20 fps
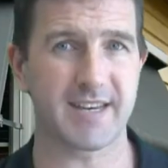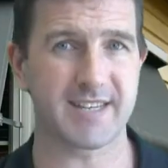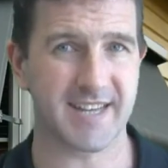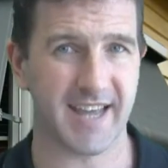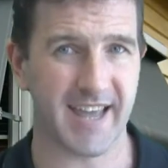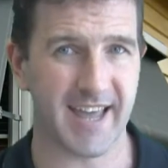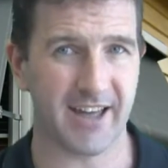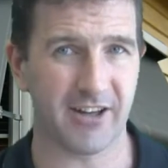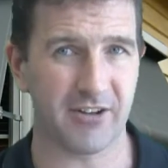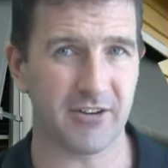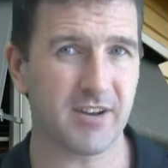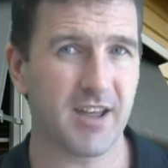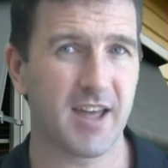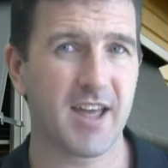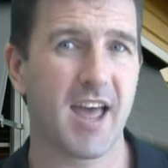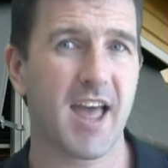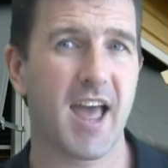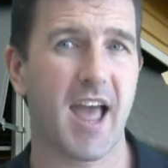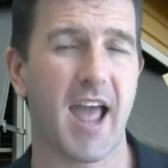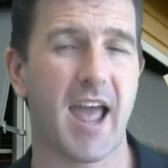down,
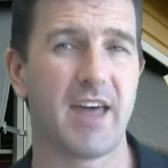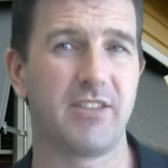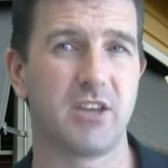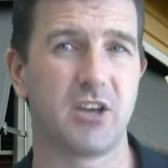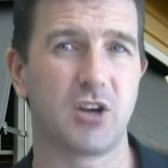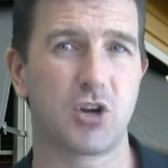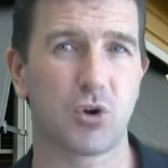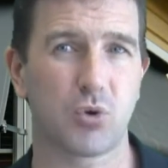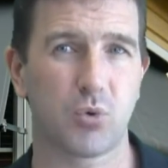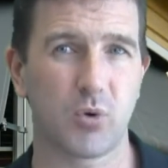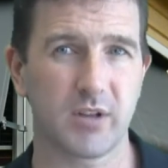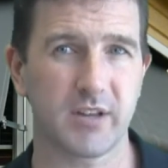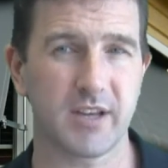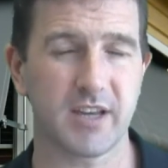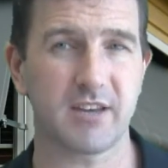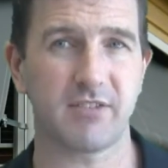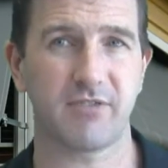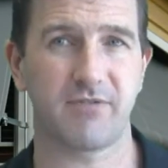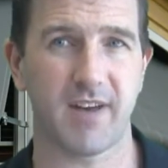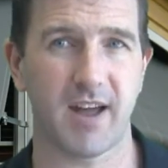and the
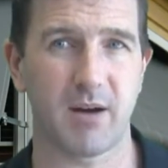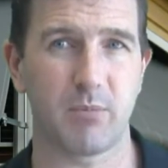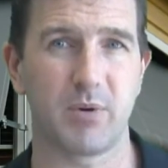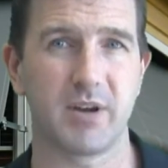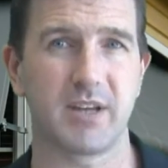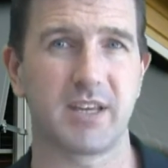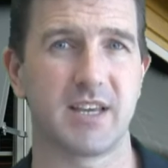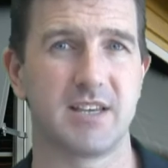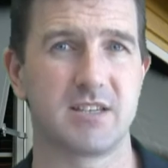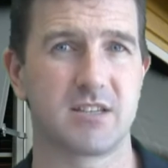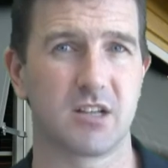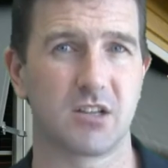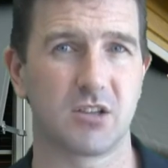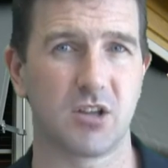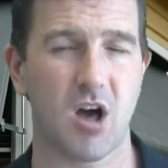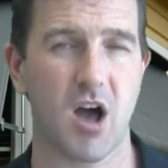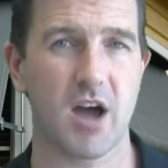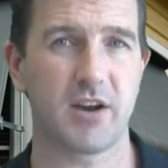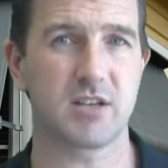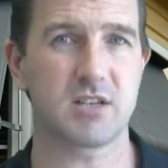acrylic fabric is the
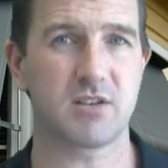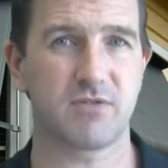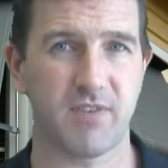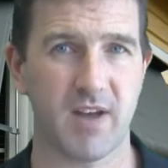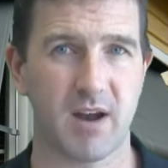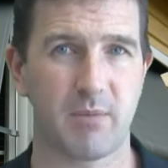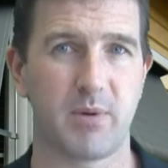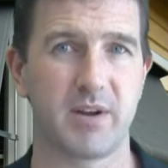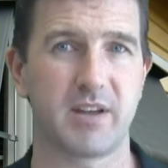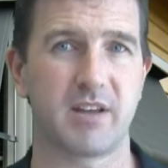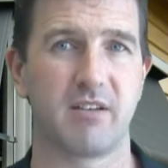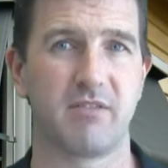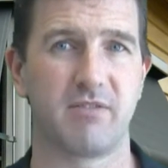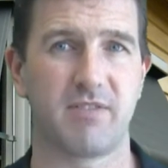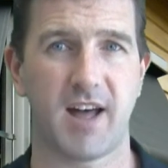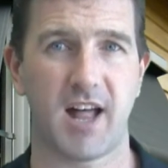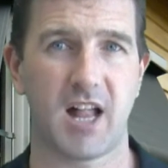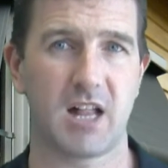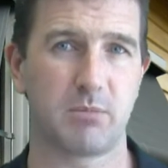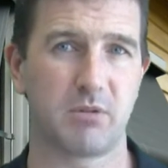lightest fabric
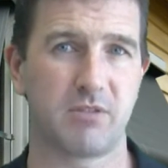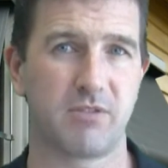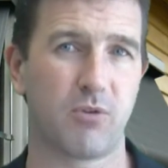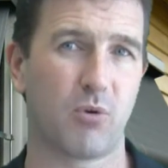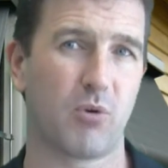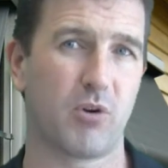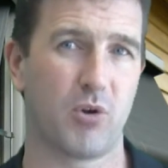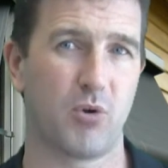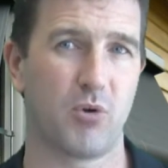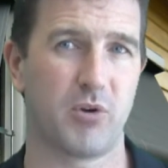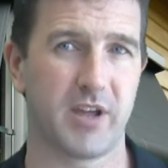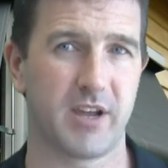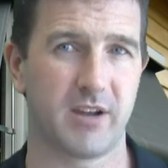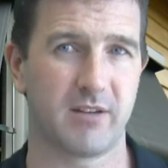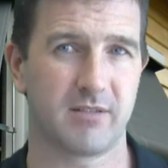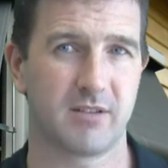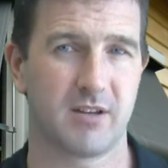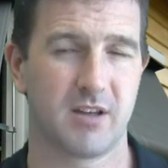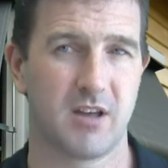available for an awning.